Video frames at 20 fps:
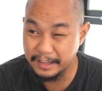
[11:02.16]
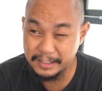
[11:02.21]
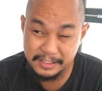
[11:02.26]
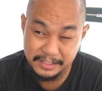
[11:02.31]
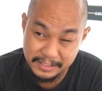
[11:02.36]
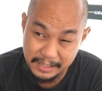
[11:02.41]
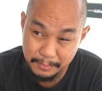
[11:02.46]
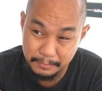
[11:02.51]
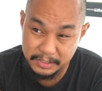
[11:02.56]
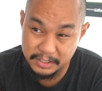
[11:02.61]
a
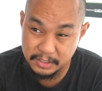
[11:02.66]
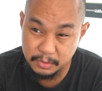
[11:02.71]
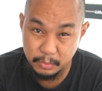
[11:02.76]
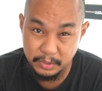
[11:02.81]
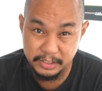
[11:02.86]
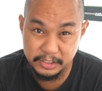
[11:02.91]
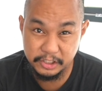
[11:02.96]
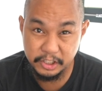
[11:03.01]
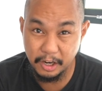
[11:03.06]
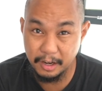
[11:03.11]

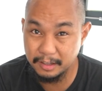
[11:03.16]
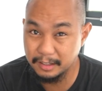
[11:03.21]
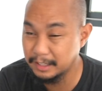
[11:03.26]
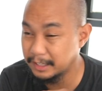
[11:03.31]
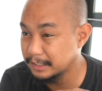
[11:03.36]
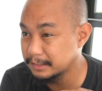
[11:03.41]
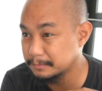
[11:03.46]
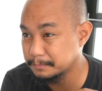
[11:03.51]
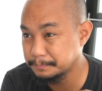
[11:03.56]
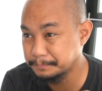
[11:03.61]
semi-sweet
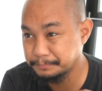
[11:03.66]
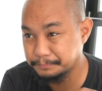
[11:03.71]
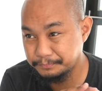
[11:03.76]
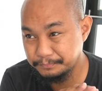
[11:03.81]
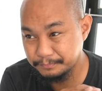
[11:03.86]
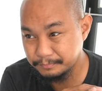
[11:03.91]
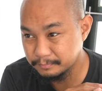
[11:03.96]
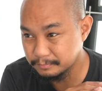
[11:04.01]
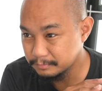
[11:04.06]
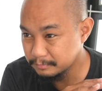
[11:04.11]
chocolate,
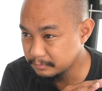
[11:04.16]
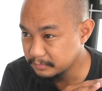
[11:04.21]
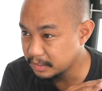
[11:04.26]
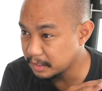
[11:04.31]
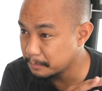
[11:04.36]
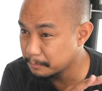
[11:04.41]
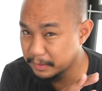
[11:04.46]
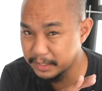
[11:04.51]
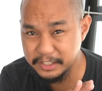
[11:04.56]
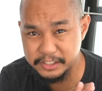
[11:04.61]

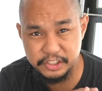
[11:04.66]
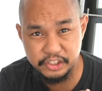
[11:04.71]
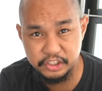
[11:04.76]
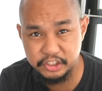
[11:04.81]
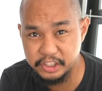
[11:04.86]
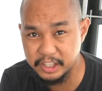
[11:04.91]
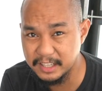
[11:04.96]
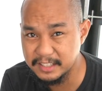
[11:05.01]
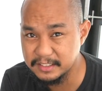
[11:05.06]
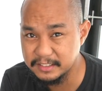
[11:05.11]
but it's
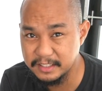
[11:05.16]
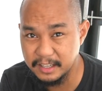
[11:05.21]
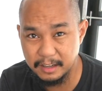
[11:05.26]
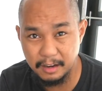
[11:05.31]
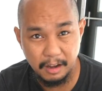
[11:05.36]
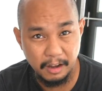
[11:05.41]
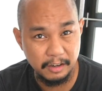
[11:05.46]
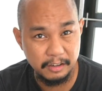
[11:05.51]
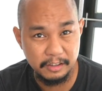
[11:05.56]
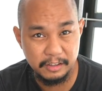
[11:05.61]
just
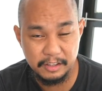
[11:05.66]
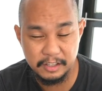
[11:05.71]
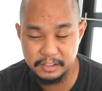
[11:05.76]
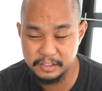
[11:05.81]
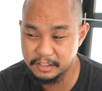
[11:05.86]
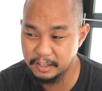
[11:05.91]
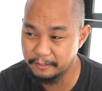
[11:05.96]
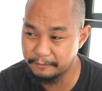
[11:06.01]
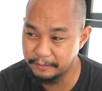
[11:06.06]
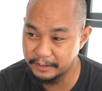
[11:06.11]
there under the
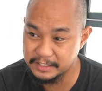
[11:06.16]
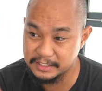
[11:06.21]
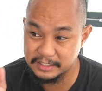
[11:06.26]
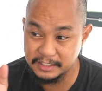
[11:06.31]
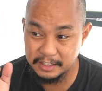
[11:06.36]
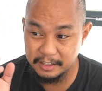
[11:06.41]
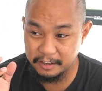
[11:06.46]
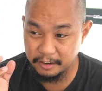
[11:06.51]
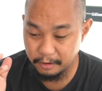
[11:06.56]
surface.